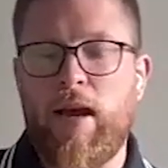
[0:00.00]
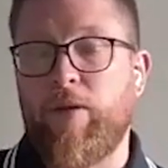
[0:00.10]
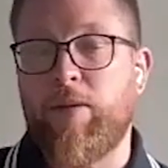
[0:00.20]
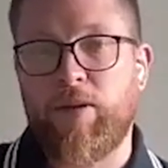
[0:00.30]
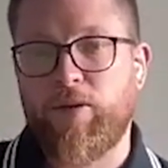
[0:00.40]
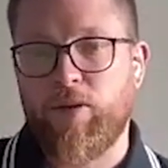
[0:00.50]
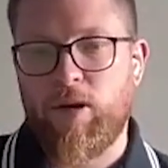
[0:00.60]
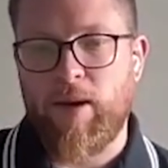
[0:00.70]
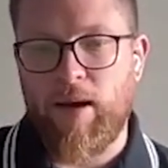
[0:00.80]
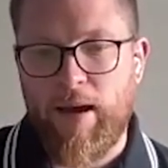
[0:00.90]
Everybody's
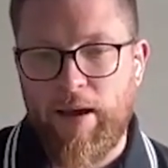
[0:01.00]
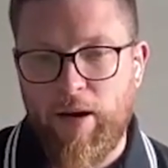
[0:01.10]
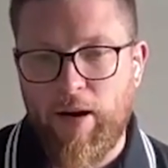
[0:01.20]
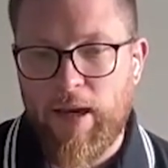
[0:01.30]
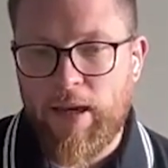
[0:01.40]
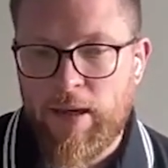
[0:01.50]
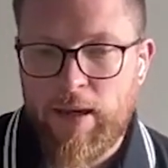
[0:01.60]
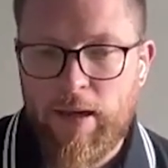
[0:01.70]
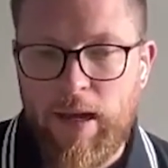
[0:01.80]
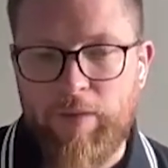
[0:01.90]
talking about AI,
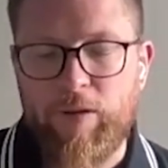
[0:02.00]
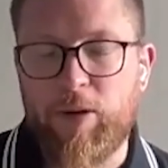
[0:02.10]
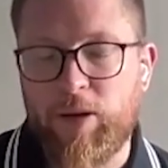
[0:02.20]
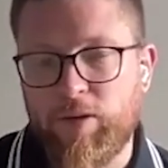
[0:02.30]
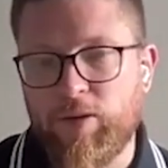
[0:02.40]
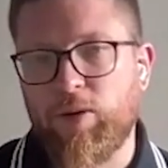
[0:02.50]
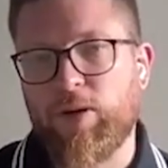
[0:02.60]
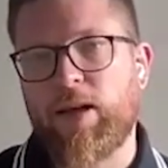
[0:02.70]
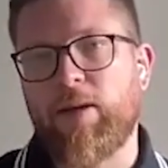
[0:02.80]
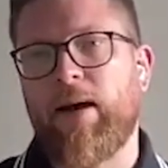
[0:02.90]
everybody's
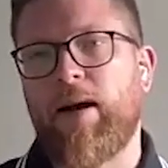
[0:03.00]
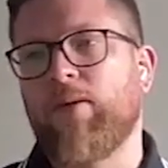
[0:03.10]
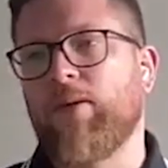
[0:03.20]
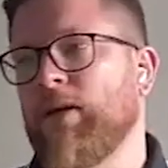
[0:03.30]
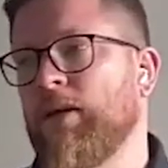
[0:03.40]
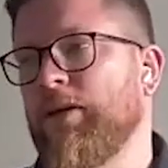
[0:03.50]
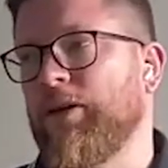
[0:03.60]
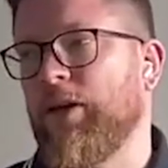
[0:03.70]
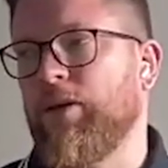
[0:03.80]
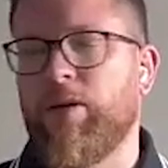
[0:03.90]
talking about
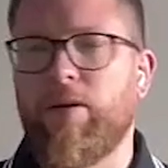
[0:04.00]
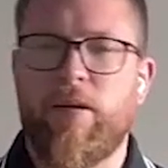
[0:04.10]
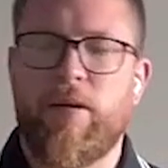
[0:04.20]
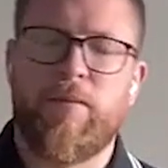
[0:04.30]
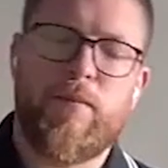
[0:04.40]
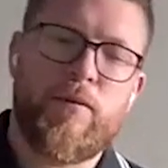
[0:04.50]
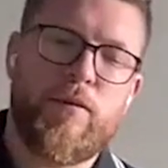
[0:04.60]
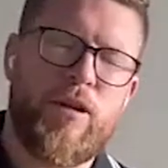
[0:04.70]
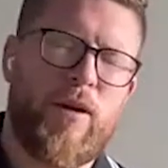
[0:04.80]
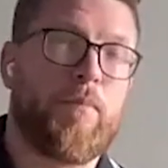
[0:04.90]
the
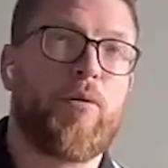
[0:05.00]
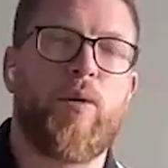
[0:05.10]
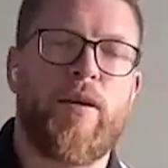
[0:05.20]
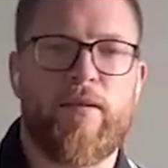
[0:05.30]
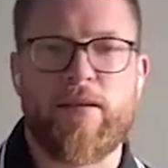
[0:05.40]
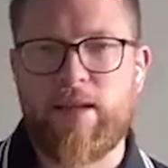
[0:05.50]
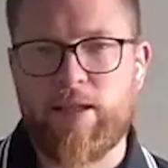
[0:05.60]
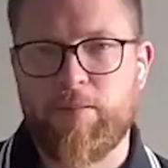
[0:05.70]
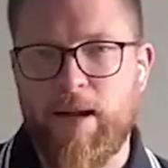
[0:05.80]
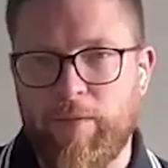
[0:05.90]
employee
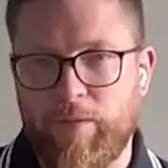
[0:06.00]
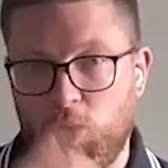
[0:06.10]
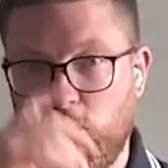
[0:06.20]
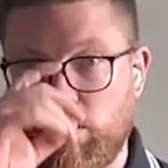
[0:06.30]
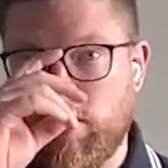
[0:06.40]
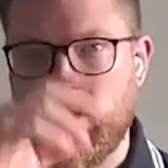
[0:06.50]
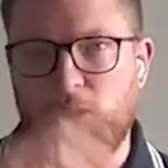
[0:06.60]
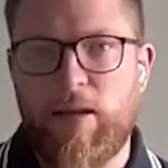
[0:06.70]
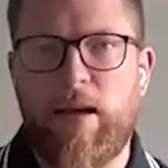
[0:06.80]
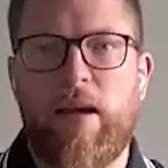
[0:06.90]
success platforms,
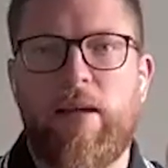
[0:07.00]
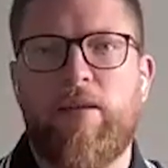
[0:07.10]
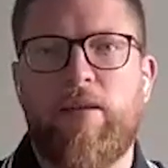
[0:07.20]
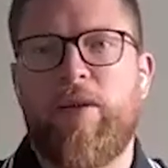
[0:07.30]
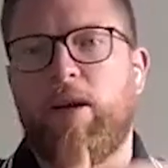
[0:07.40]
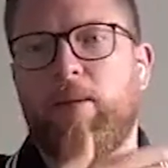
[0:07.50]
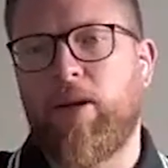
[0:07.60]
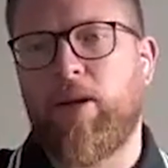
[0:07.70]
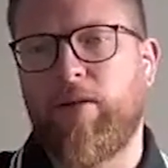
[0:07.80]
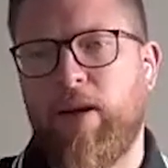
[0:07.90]
the
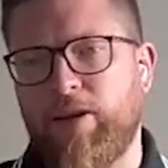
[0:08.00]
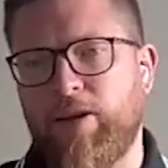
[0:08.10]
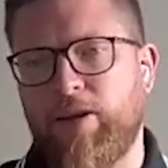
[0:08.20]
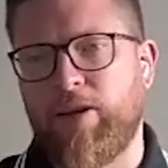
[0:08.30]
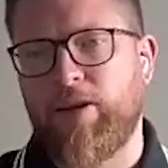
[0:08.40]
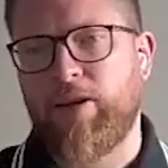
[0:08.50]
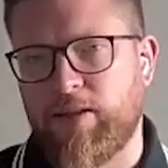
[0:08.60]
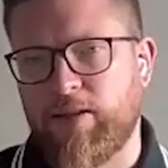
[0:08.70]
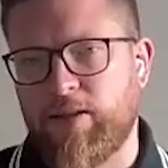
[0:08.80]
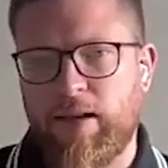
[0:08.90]
development of HR
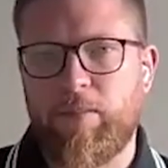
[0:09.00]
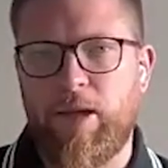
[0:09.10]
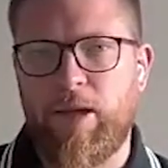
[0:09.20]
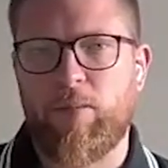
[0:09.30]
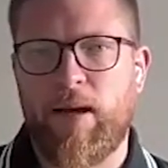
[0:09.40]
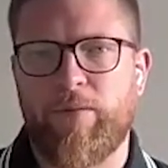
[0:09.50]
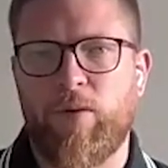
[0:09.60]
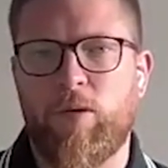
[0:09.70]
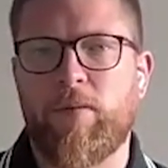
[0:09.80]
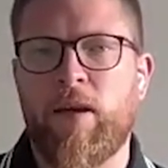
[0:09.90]
tech and people
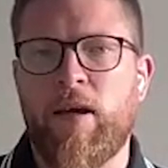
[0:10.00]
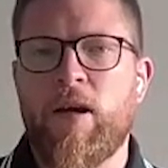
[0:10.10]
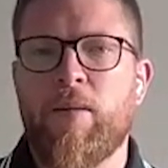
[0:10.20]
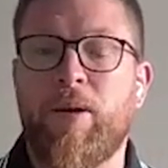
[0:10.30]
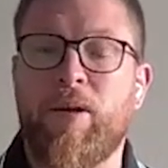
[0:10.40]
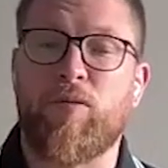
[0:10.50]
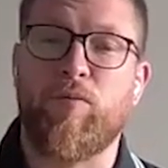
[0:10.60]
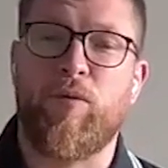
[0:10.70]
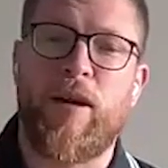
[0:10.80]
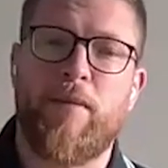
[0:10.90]
platforms. But
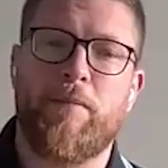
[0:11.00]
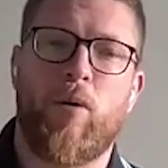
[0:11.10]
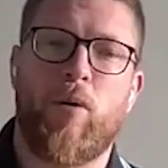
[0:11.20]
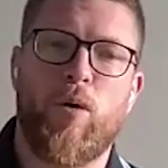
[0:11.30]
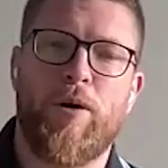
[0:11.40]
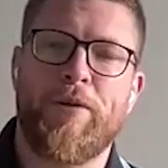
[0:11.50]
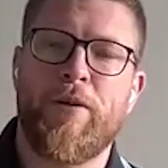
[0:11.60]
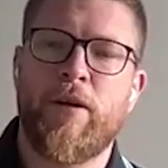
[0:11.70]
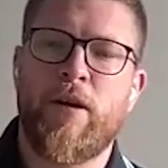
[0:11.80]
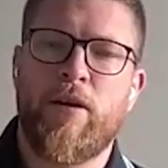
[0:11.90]
it's really
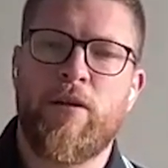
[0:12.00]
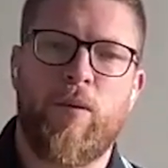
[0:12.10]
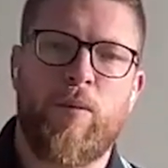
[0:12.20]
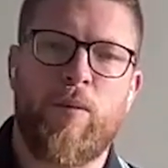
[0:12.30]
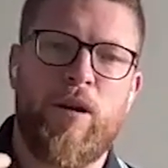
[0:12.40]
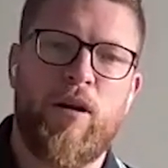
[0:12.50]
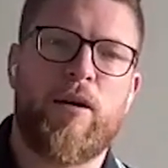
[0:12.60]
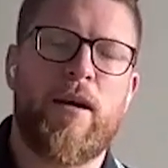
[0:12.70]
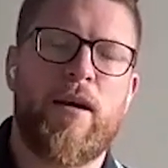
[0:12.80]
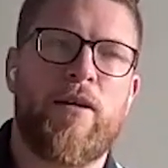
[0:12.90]
important that when we're
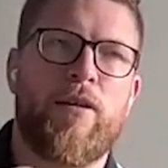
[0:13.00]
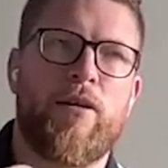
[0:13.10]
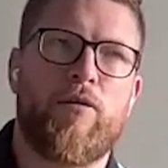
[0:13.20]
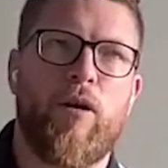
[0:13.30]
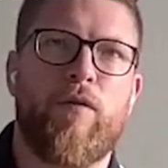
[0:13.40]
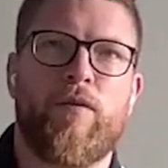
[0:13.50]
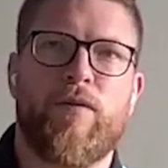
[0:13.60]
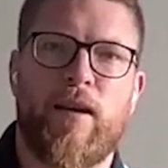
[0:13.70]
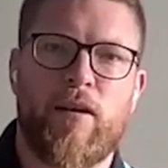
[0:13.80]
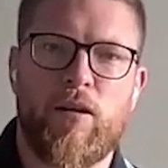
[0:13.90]
looking at the growth
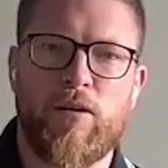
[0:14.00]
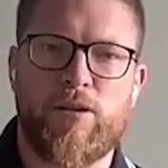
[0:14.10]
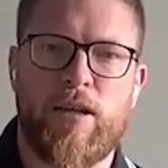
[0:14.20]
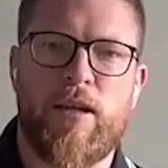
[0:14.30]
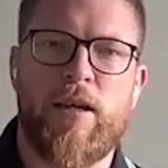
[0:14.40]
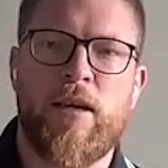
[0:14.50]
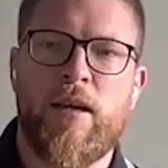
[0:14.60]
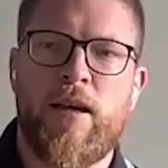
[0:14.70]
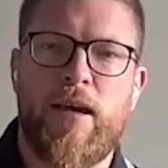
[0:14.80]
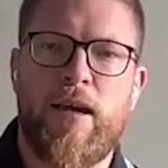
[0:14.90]
of technology,